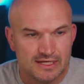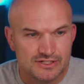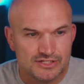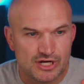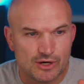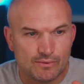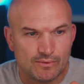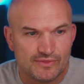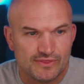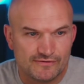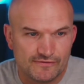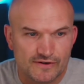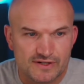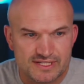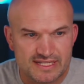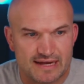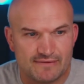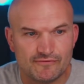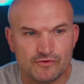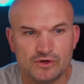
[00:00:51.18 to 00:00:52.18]
So the first
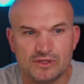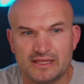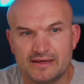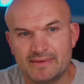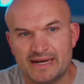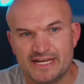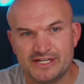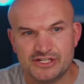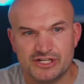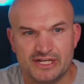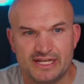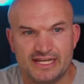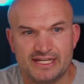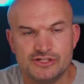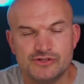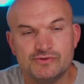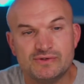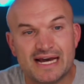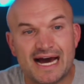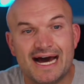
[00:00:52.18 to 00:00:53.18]
step for elimination
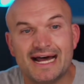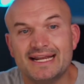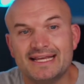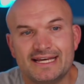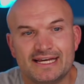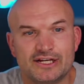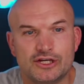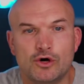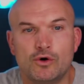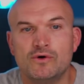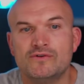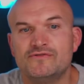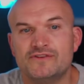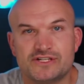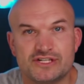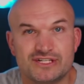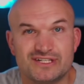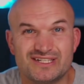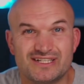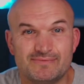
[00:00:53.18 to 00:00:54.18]
is you got to get
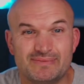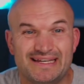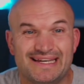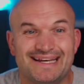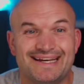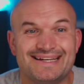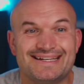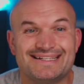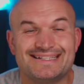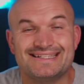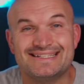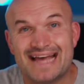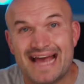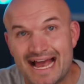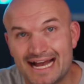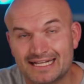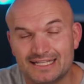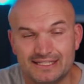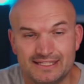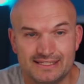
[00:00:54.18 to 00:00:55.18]
coefficients to be
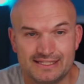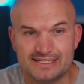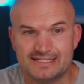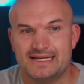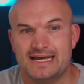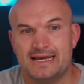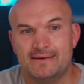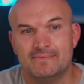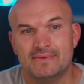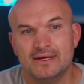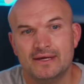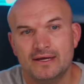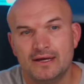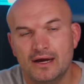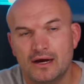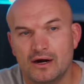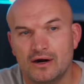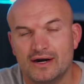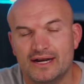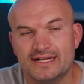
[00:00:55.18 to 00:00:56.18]
exactly the same.
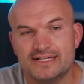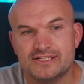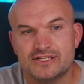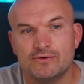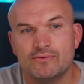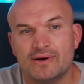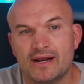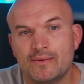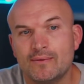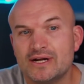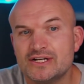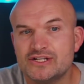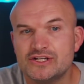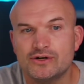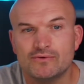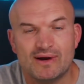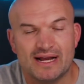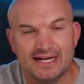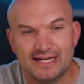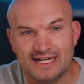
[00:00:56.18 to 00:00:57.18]
All right, so what I want you
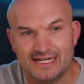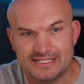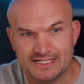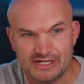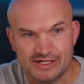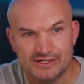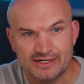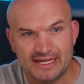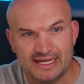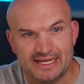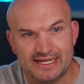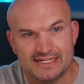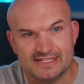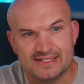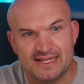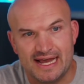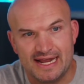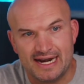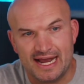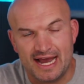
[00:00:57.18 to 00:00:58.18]
to recognize here is
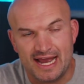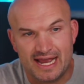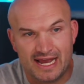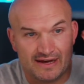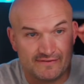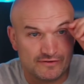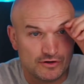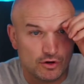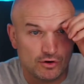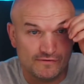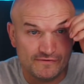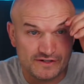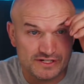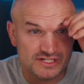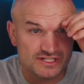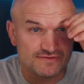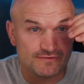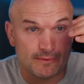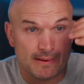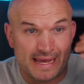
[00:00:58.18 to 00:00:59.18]
that I have
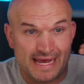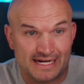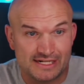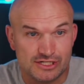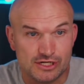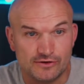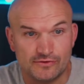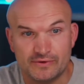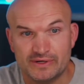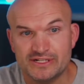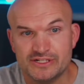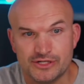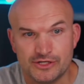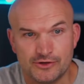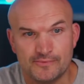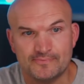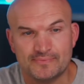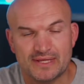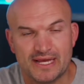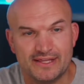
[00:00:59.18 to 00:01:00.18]
coefficients for my x are 3 and
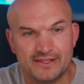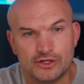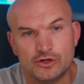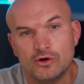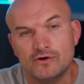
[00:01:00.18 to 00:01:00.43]
2, and the